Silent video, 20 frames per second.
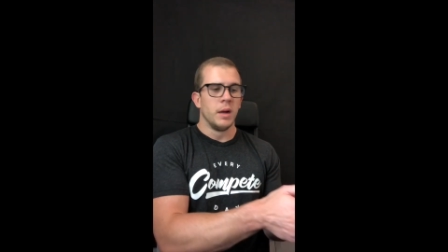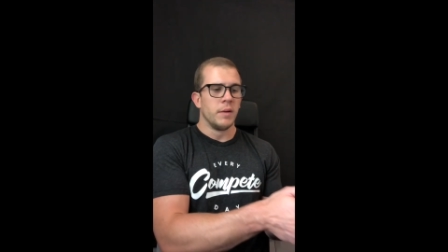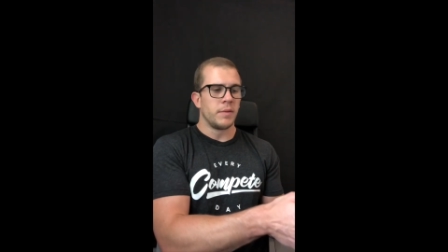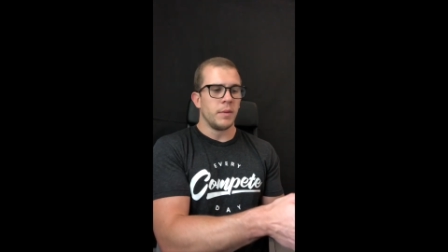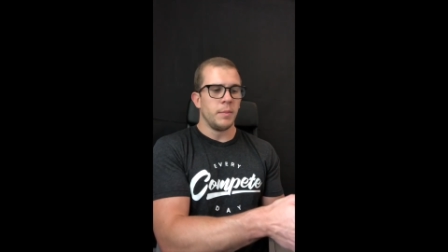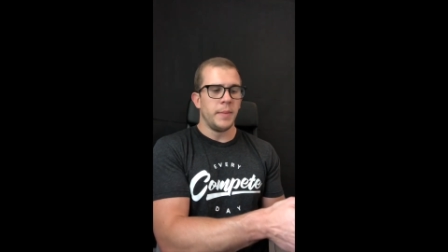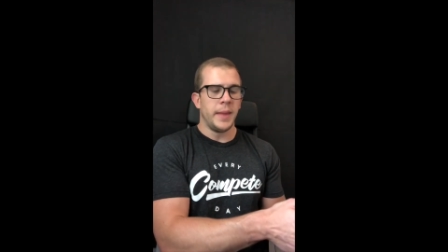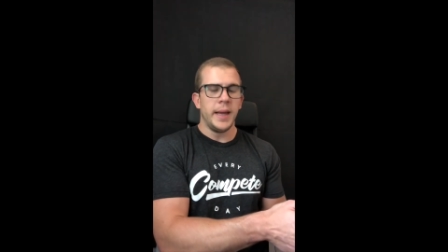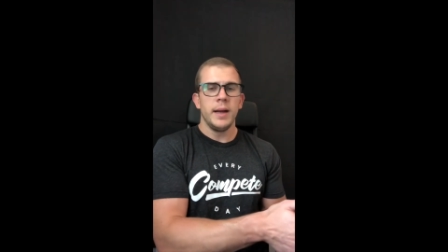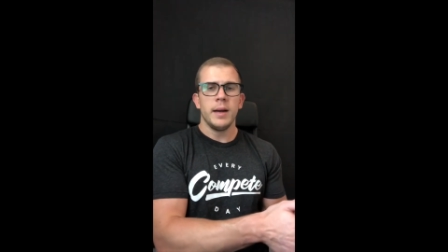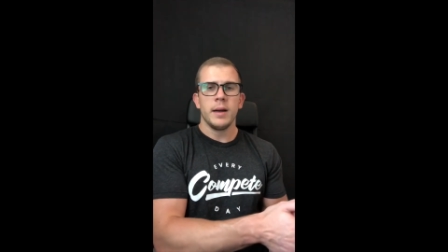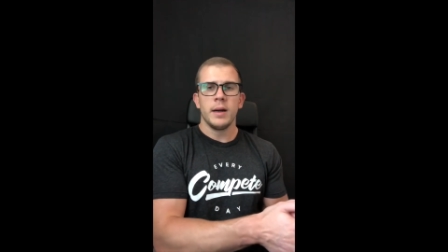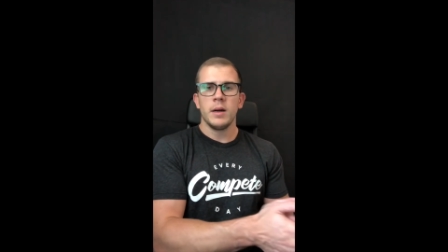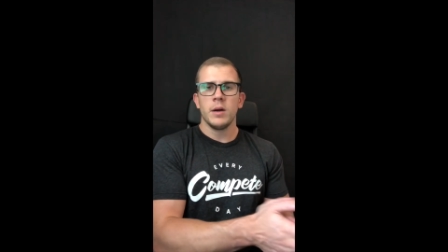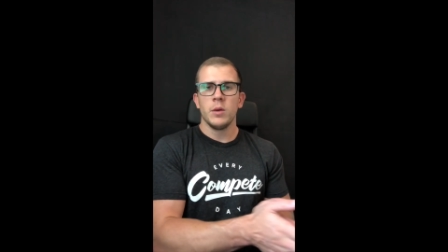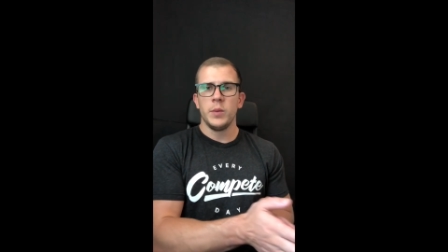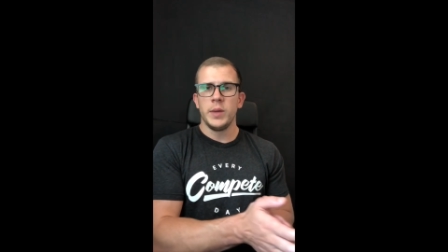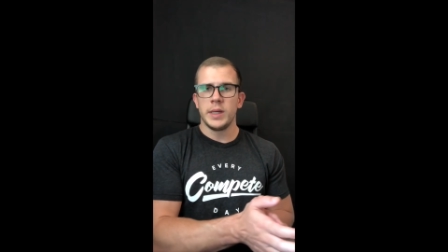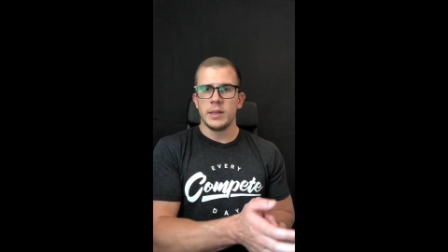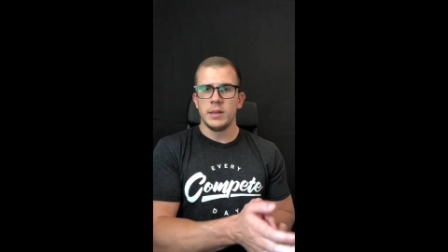From
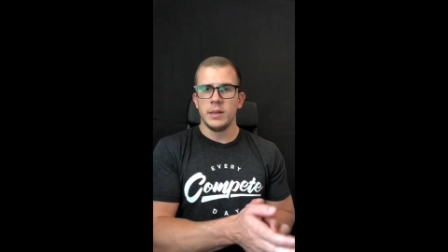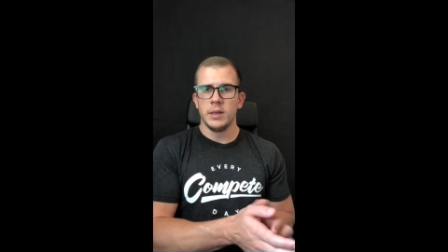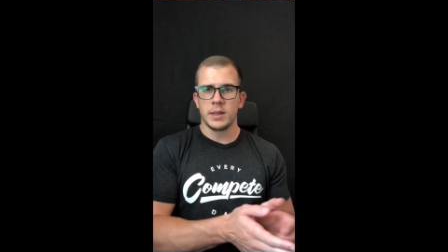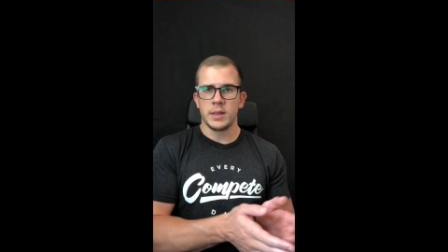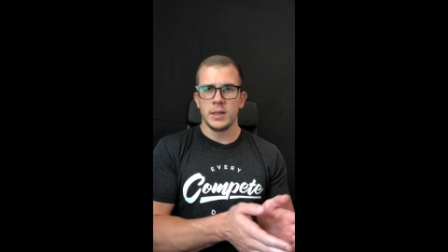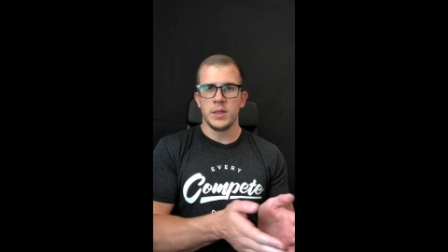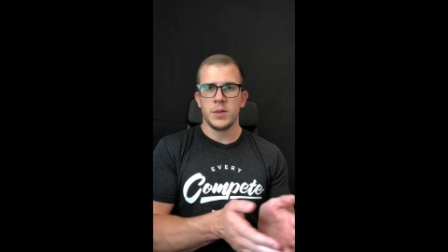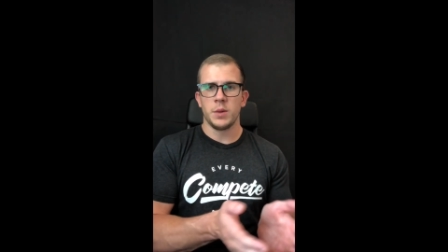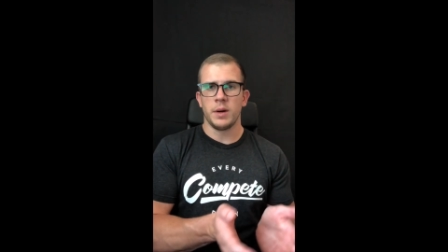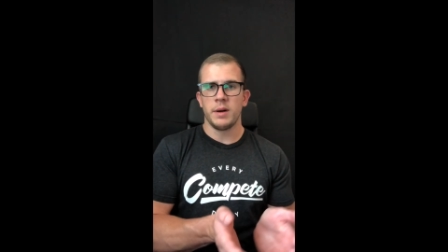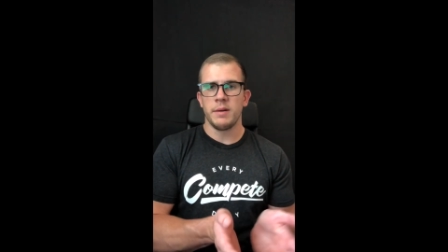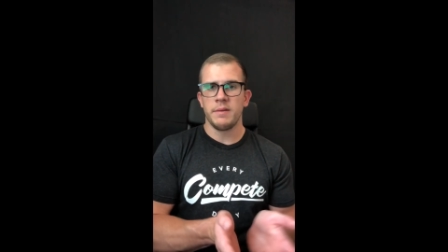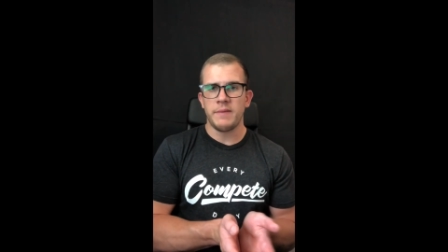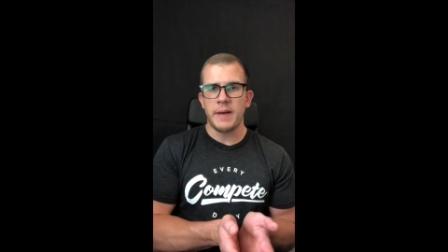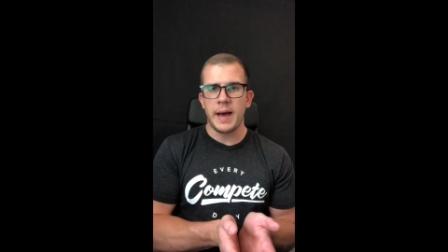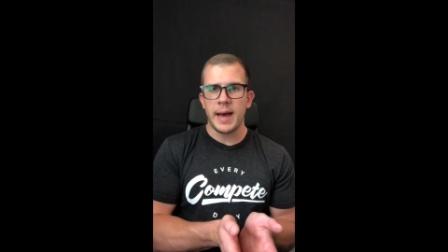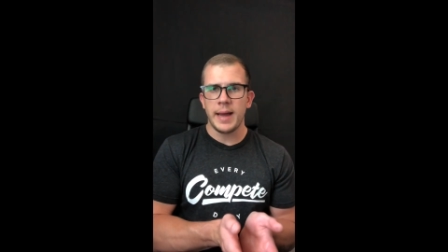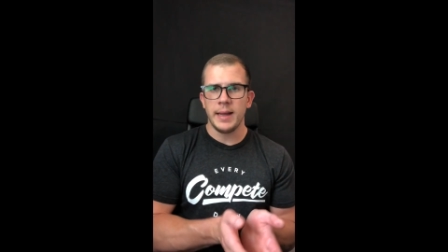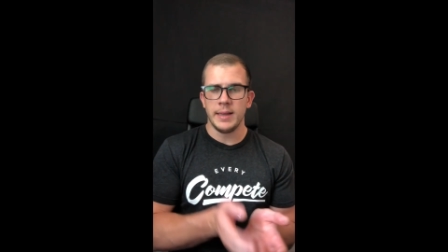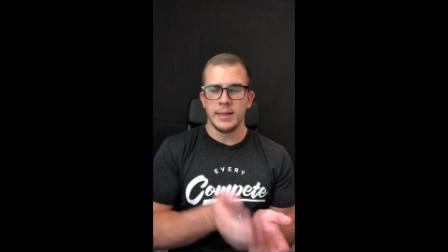there, we can look into our
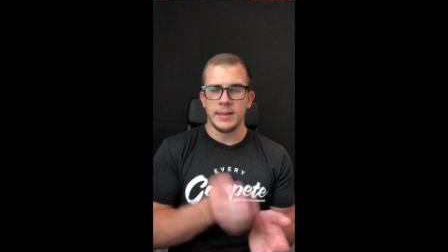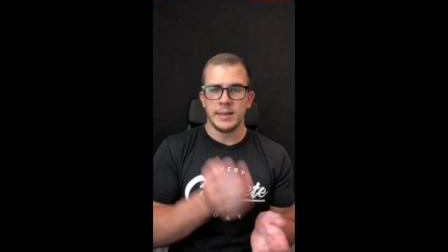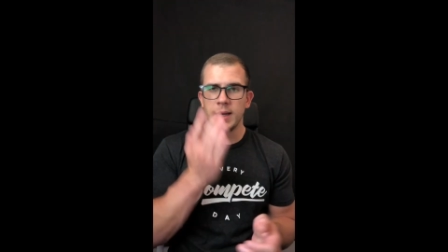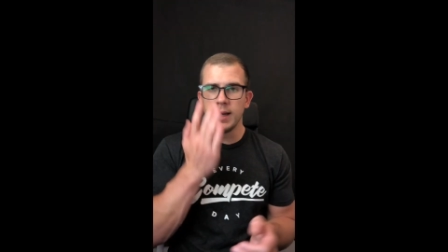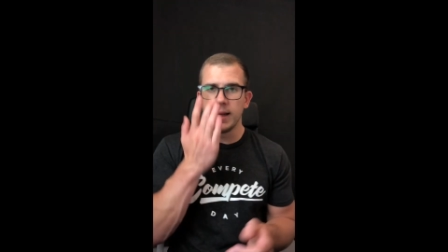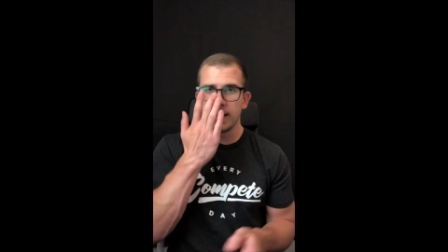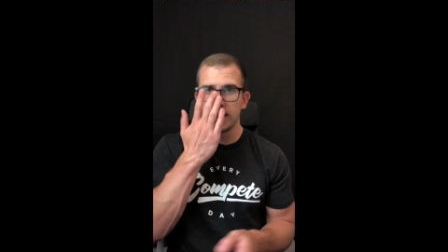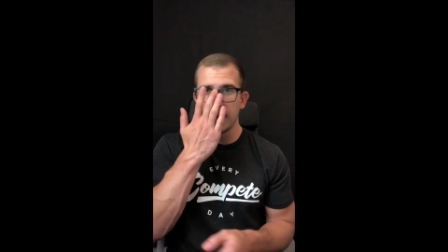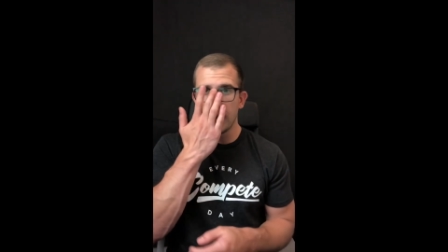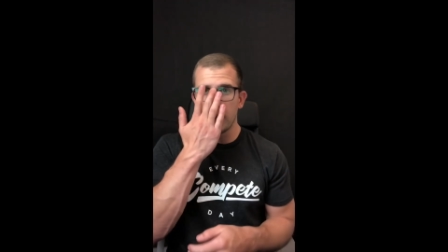fat intake.